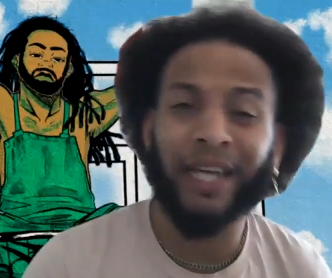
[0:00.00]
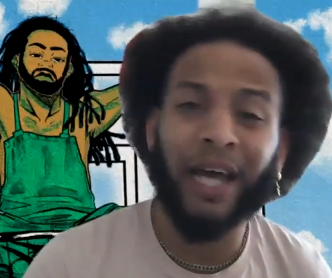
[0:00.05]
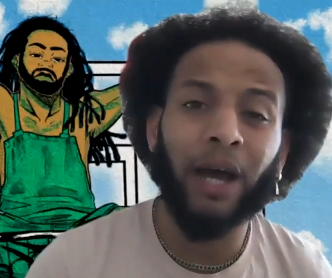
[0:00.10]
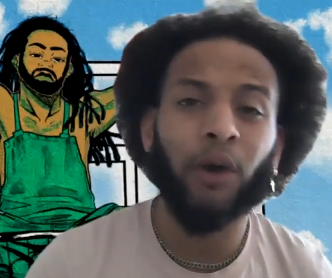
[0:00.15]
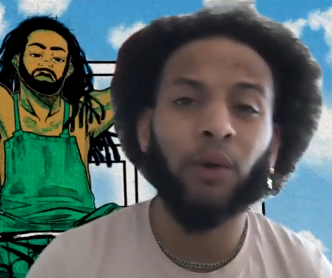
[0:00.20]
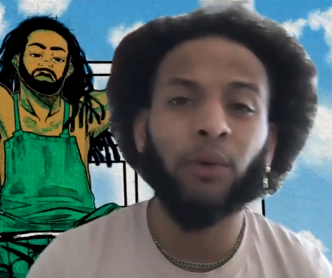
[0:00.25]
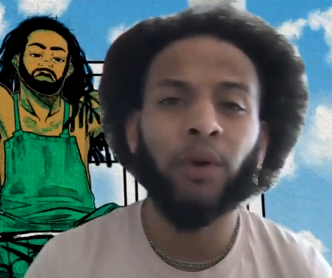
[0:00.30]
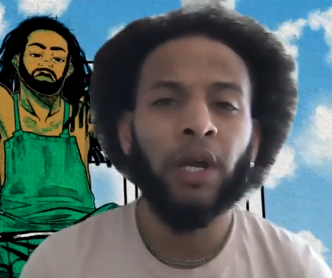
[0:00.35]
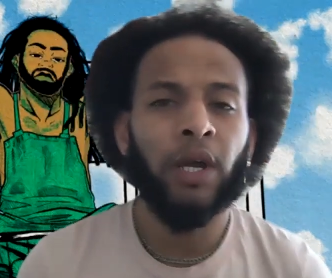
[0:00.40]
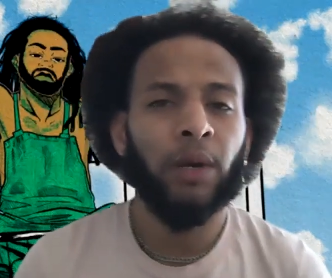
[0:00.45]

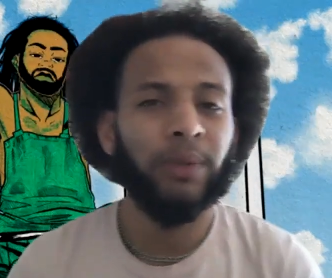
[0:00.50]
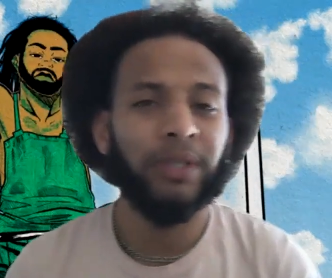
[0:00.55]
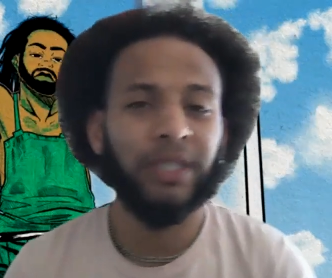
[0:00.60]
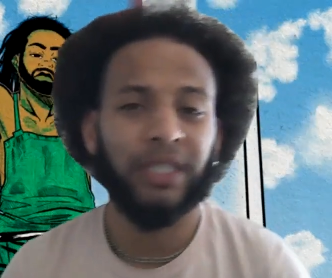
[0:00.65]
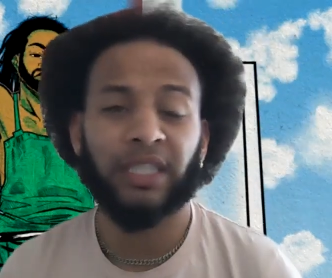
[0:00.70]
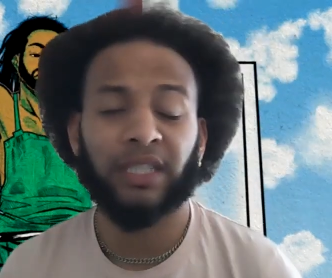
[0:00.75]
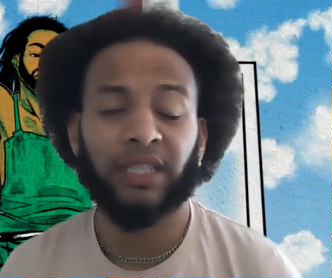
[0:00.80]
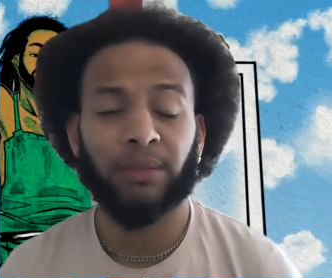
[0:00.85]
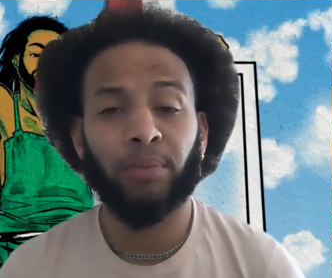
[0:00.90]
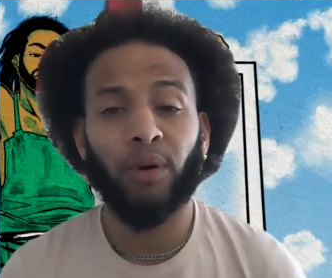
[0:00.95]
Speaker 1: out, we see
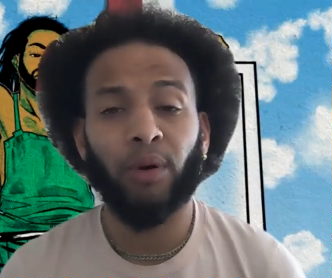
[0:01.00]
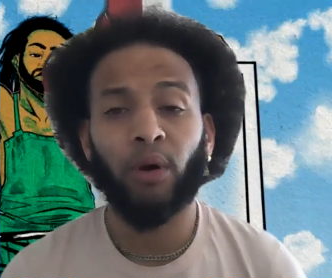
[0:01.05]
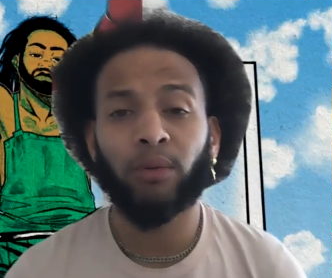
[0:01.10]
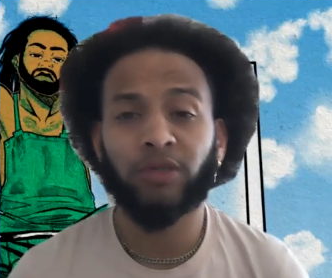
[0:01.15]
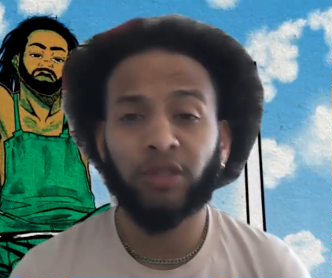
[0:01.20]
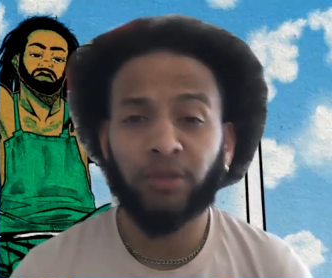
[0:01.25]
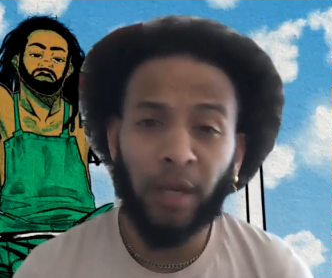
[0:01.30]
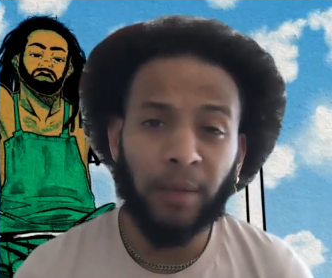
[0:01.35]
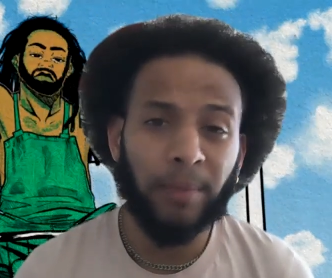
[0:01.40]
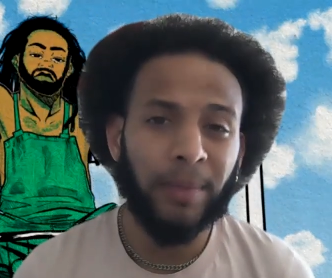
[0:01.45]
some
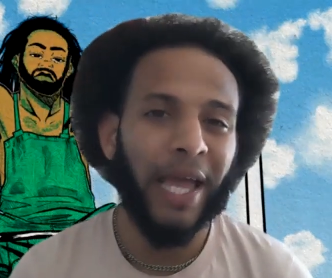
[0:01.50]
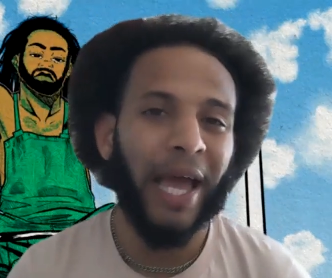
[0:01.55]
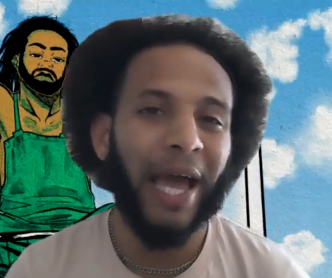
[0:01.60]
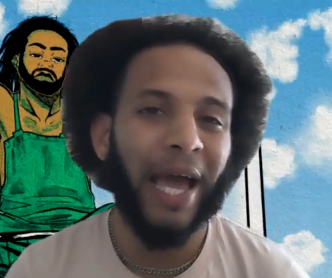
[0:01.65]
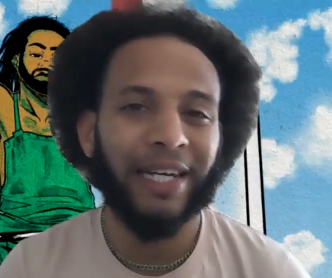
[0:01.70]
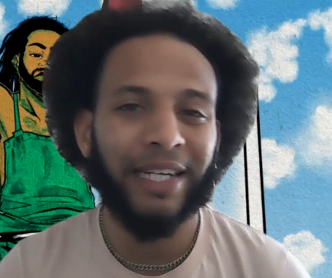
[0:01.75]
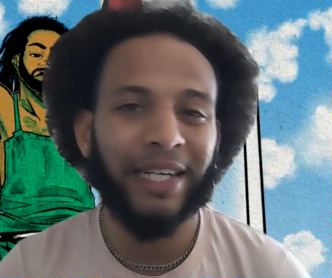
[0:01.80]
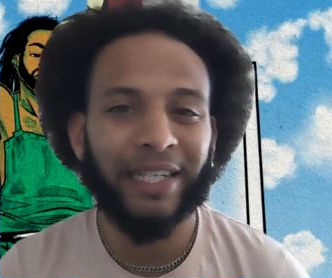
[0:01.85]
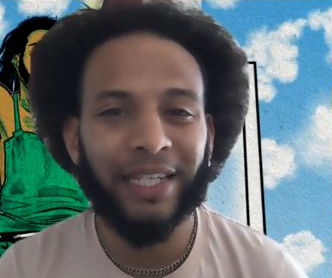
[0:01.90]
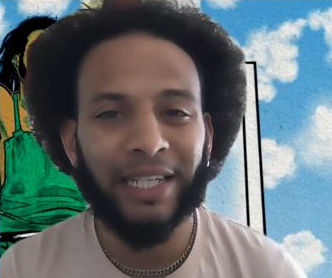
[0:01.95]
poems maybe
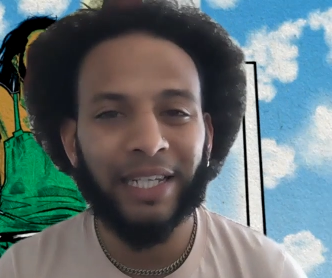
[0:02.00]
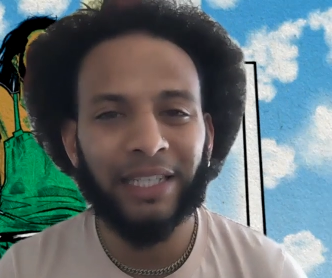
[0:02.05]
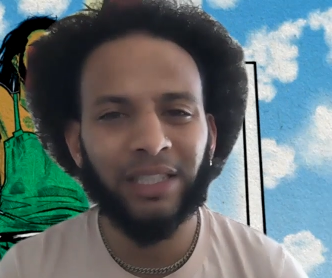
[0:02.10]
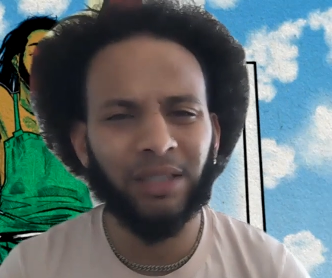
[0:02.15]
added in,